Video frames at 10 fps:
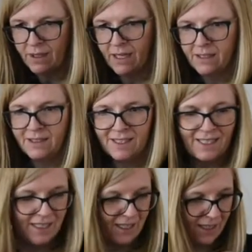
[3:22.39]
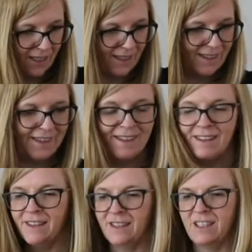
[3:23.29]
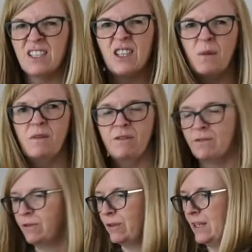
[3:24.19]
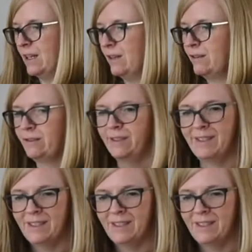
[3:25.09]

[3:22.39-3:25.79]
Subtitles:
handy. Stop it from falling off.